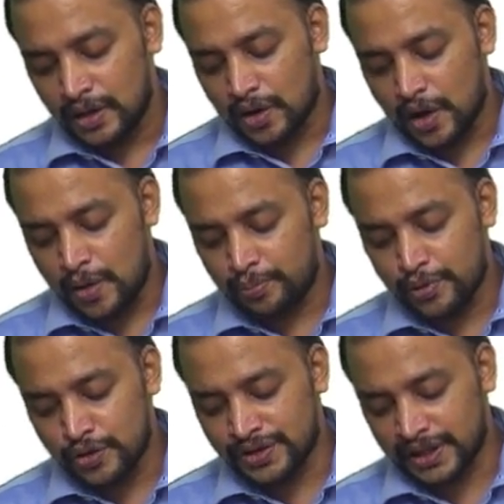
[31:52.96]

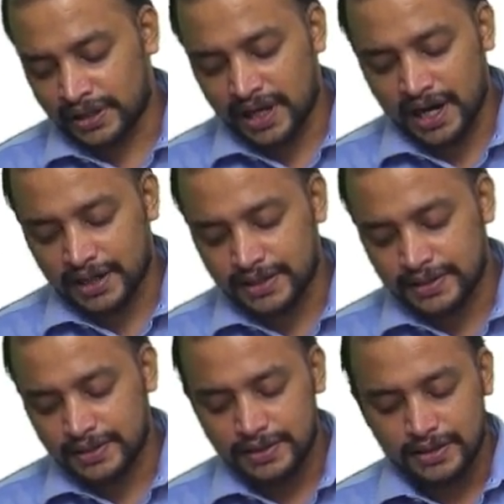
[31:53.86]
composite
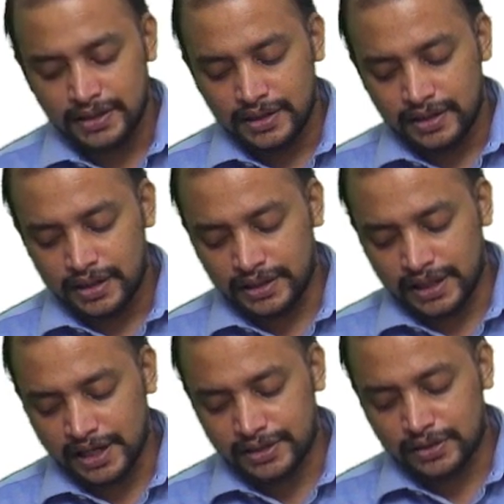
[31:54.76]
tax. It
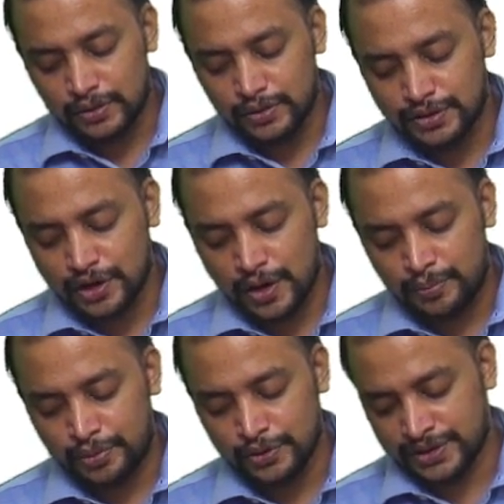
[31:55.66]
excludes
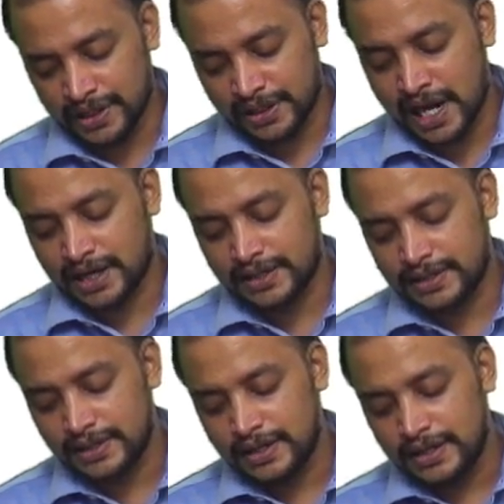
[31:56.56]
composite
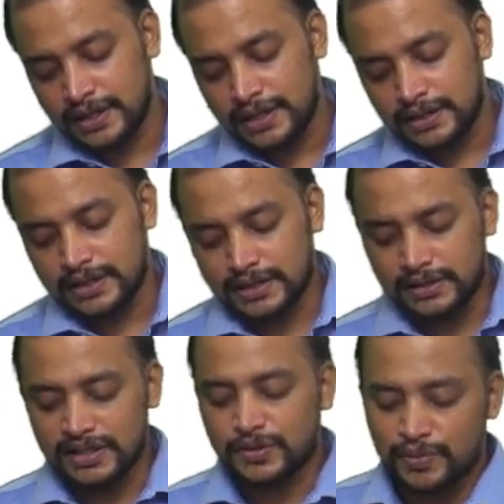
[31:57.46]
tax. Just
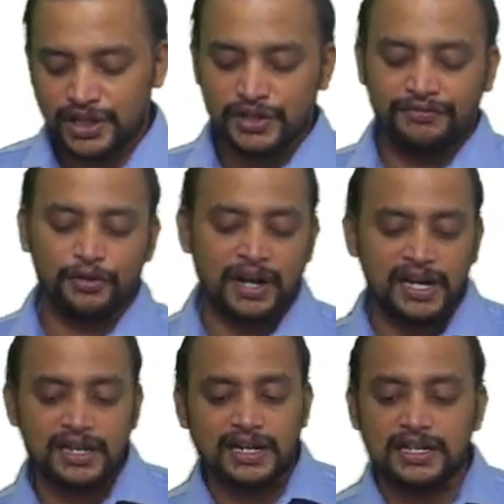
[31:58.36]
this much if you
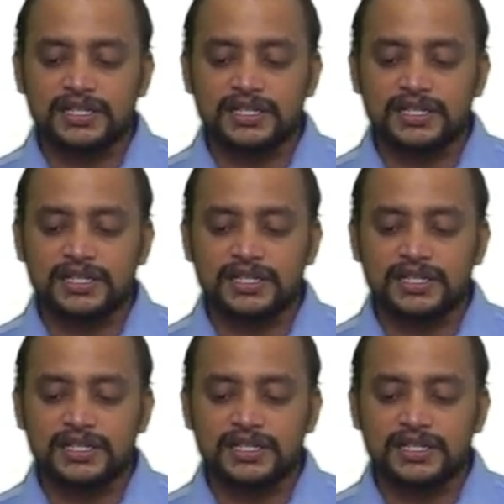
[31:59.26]
write that is